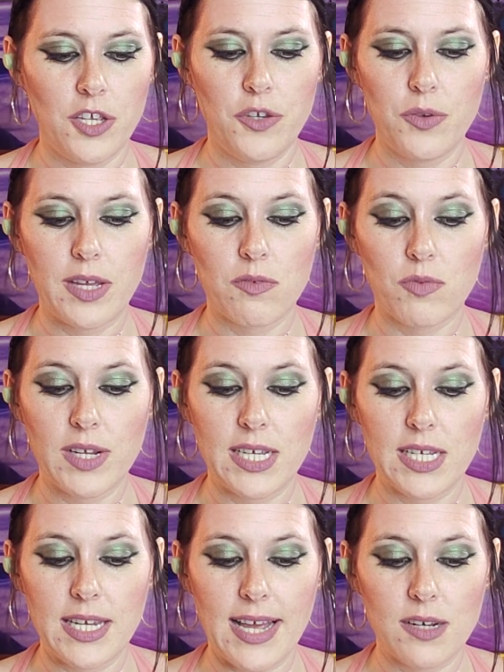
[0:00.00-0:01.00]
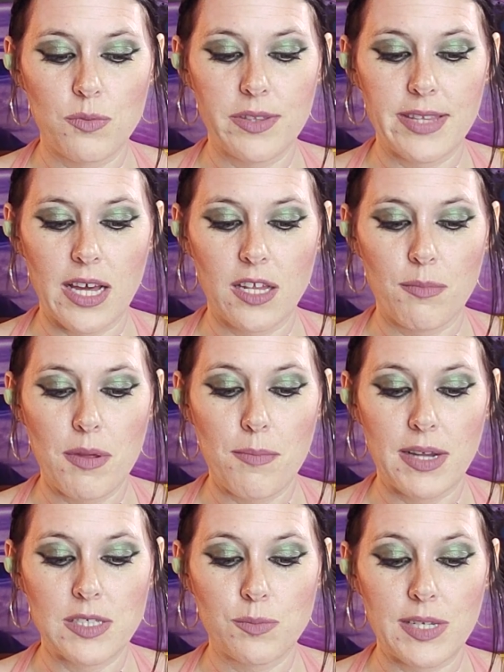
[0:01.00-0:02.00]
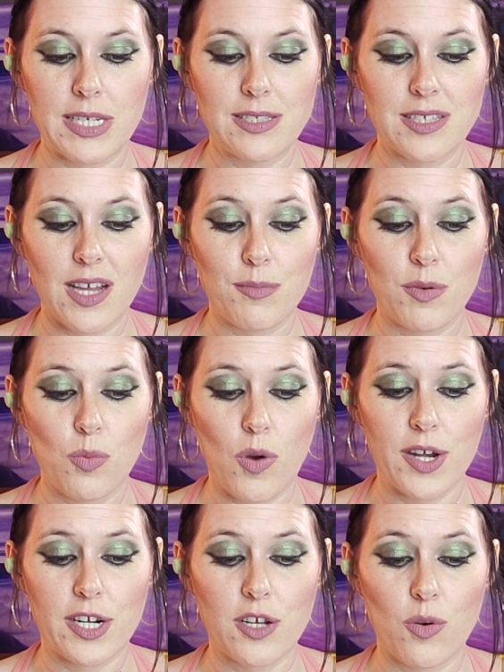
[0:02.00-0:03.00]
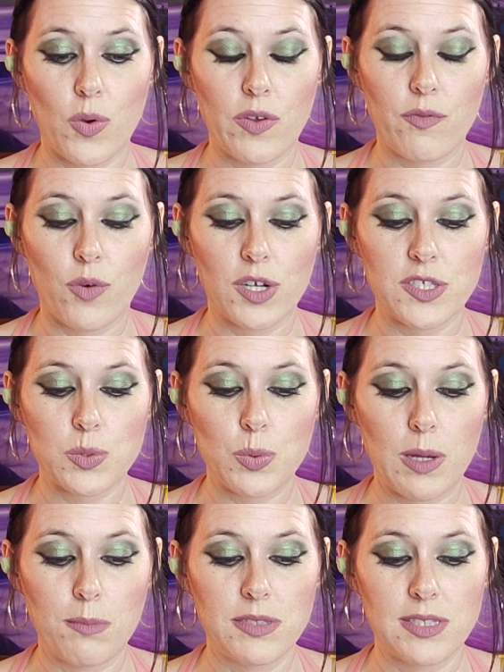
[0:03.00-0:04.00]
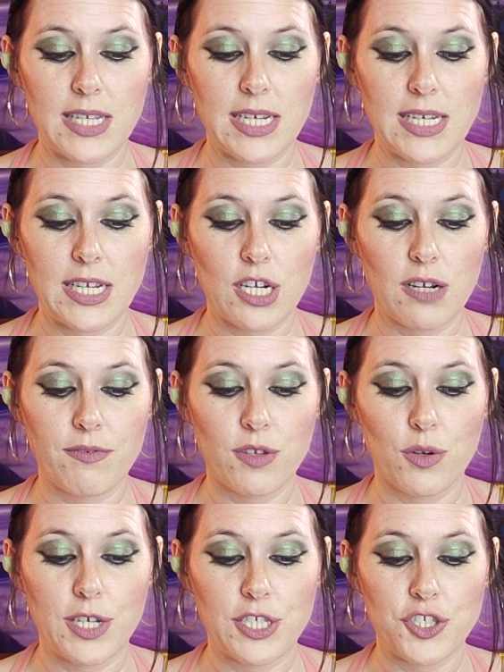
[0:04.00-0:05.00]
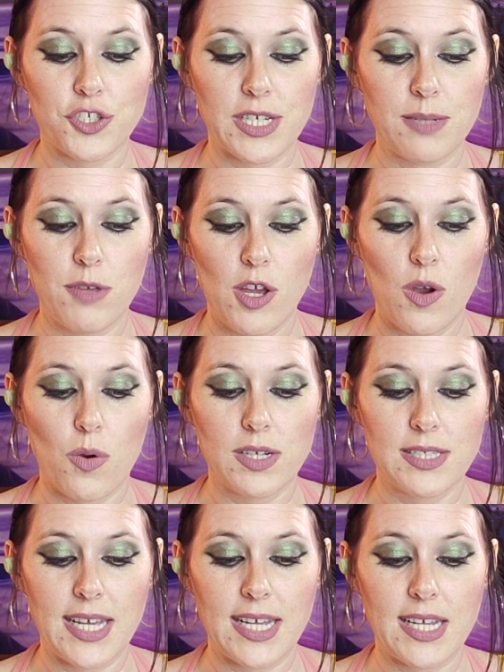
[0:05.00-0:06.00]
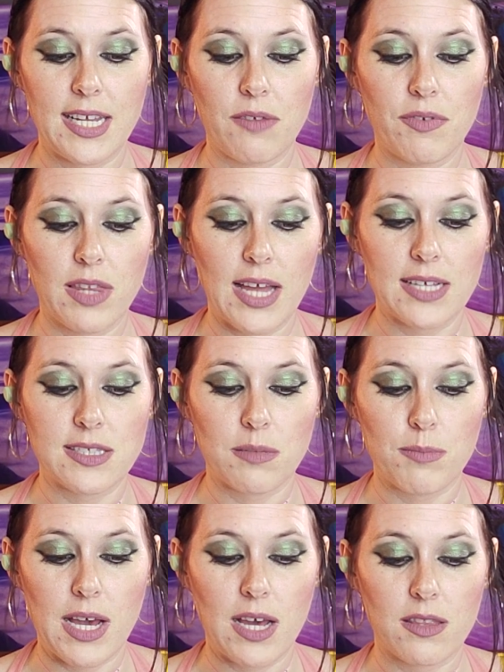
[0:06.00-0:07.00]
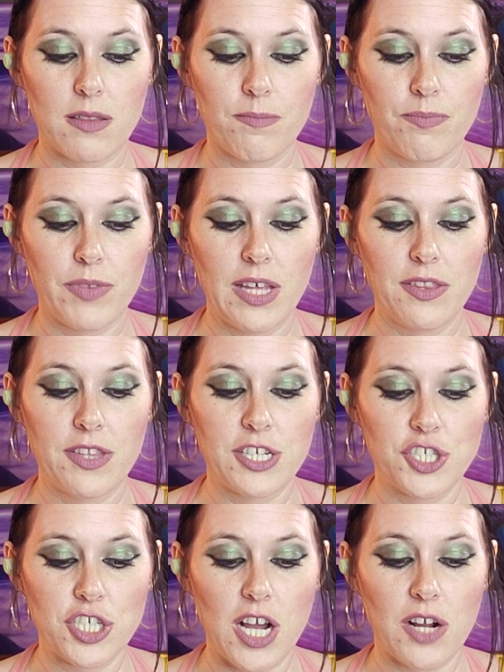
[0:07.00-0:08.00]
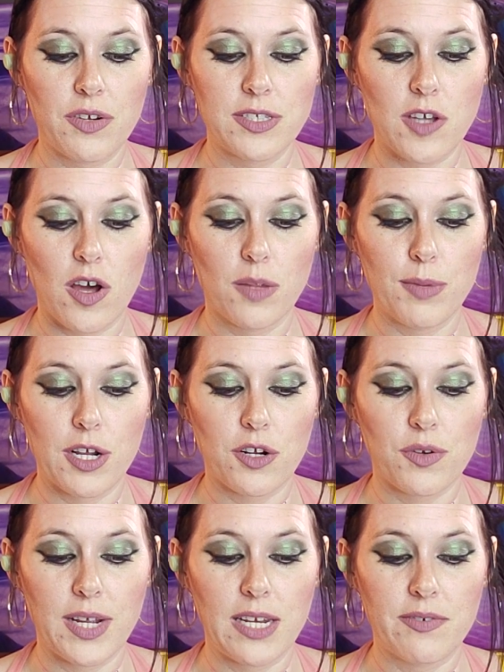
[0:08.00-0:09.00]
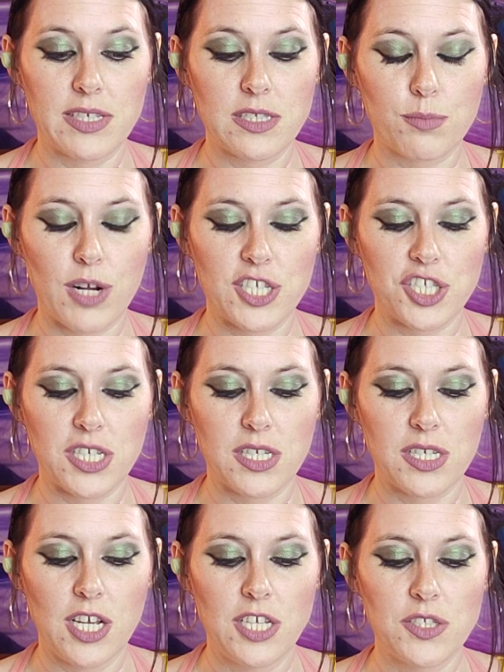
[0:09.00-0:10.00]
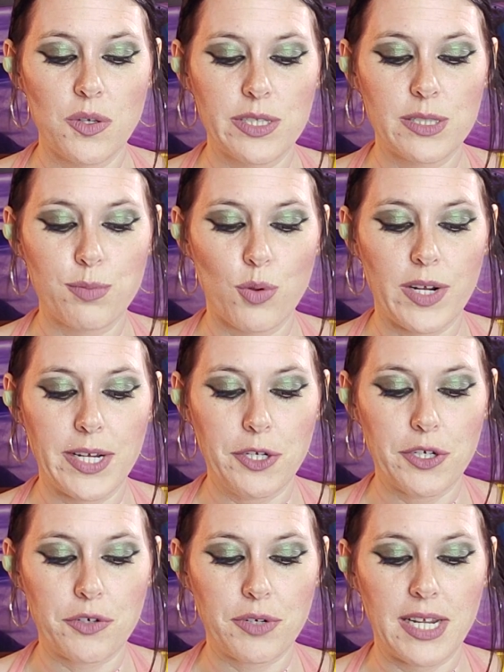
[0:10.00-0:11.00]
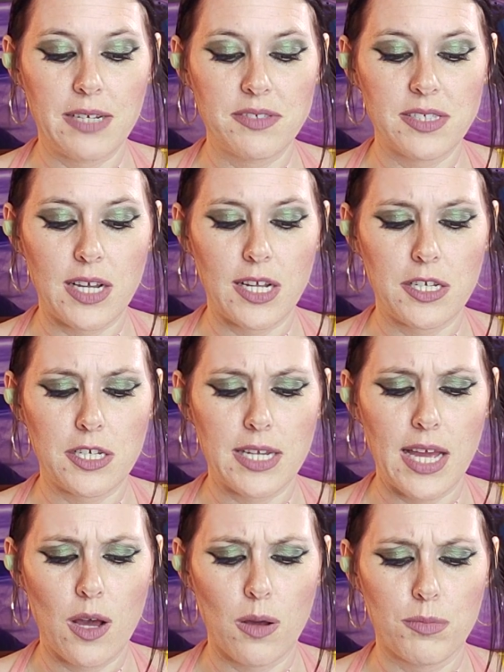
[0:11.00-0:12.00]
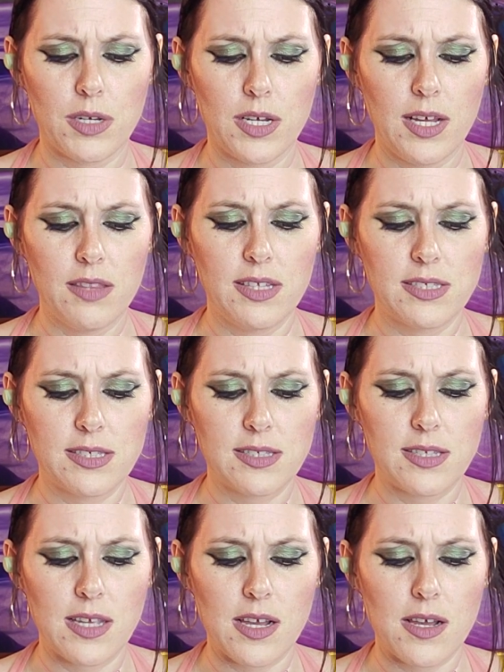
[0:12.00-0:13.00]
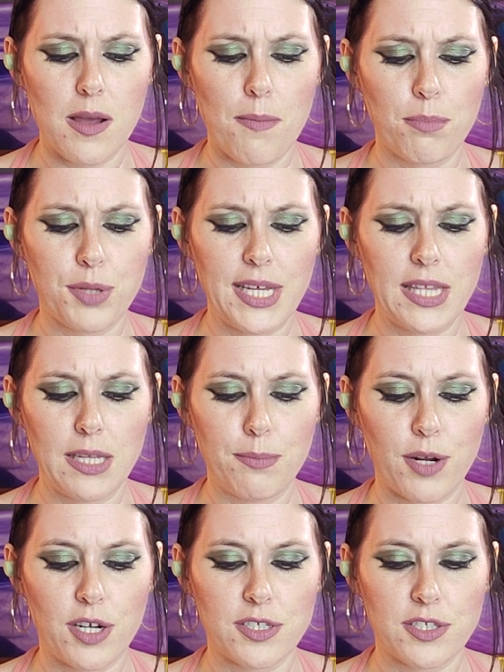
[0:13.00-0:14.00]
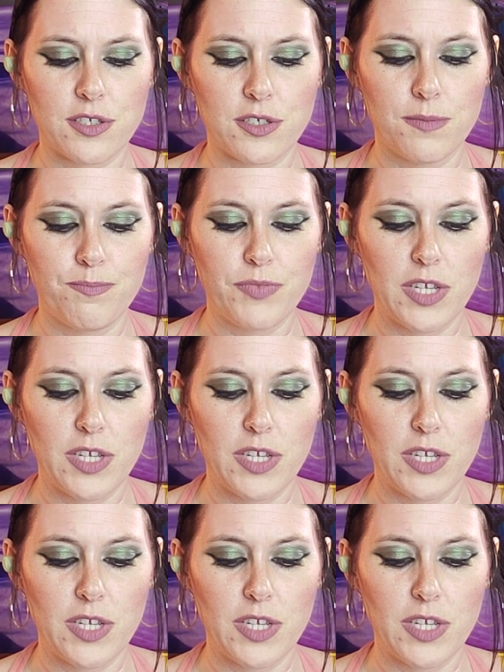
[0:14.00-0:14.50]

You can reconnect with the element by spending time in water, going for a swim, sitting near a flowing stream, or taking a relaxing bath. This chakra is all about creative expression, so exploring your creative side could help. This is completely personal